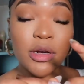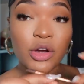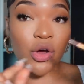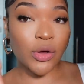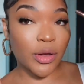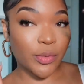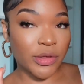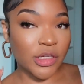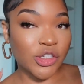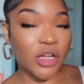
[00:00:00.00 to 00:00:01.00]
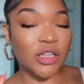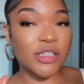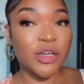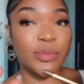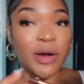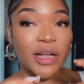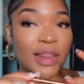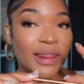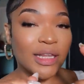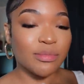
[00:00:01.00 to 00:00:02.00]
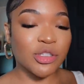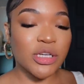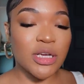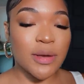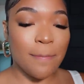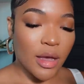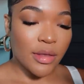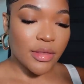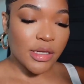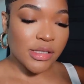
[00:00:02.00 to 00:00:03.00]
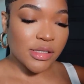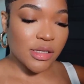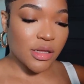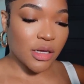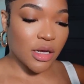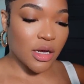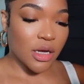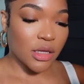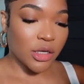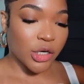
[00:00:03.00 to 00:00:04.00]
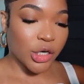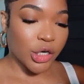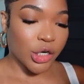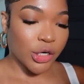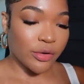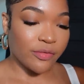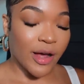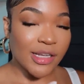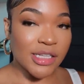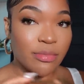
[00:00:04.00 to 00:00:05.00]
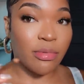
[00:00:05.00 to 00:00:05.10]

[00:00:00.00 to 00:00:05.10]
I'm gonna go in with the Charlotte Tilbury Lip Cheat, and this is in the color Foxy